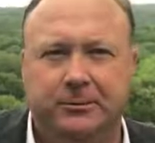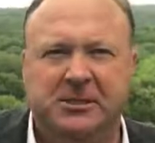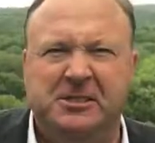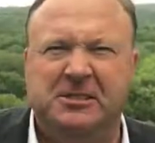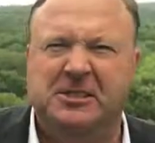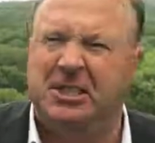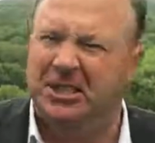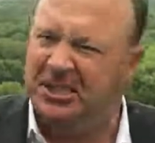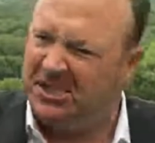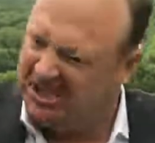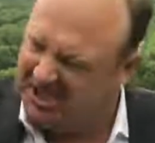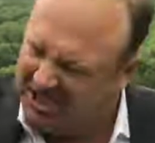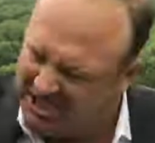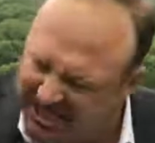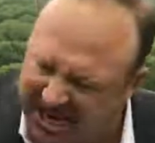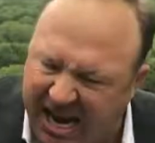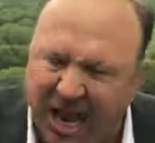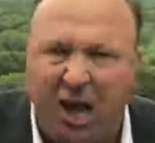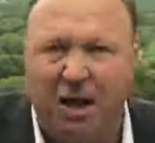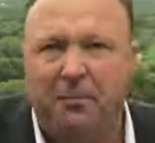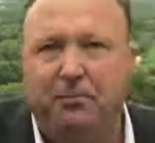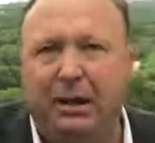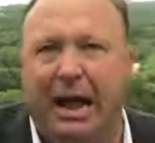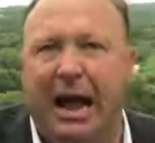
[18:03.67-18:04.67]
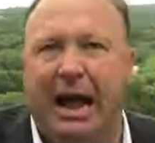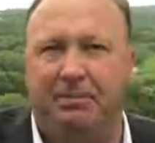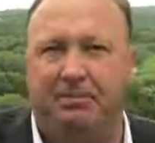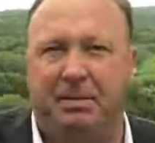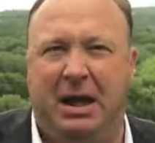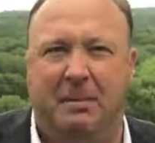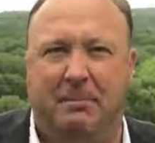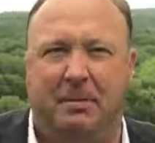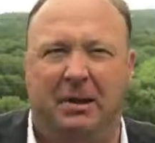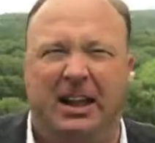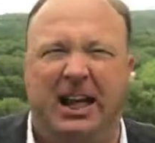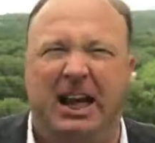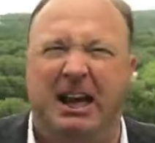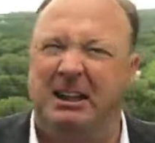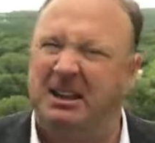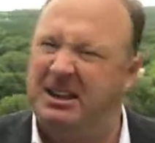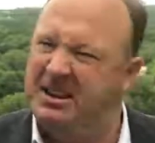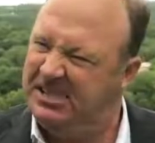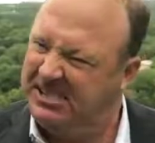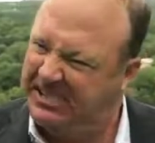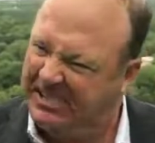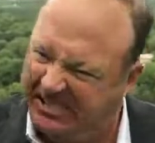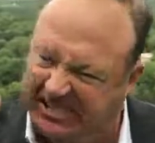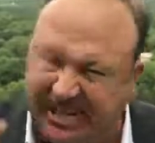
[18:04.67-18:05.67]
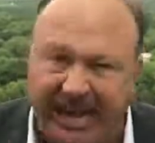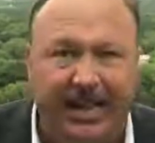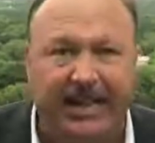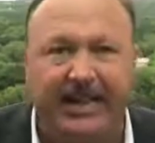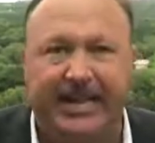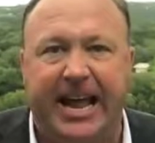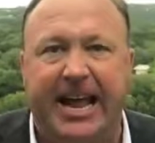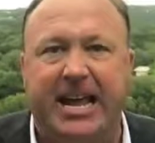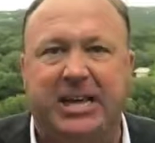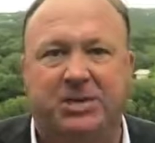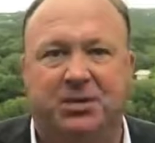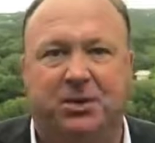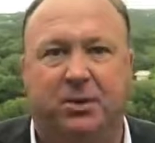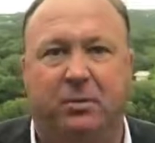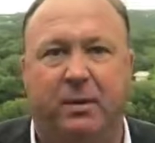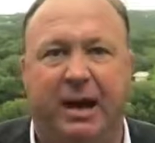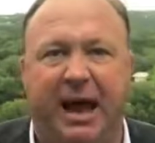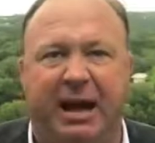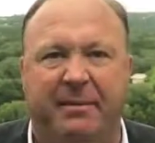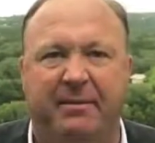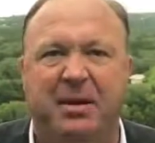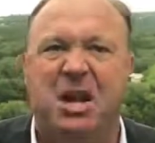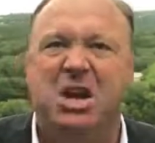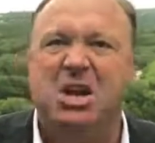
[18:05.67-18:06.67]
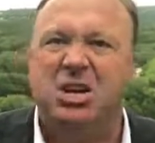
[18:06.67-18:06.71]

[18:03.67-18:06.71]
to sell black people out and to sell gangster rap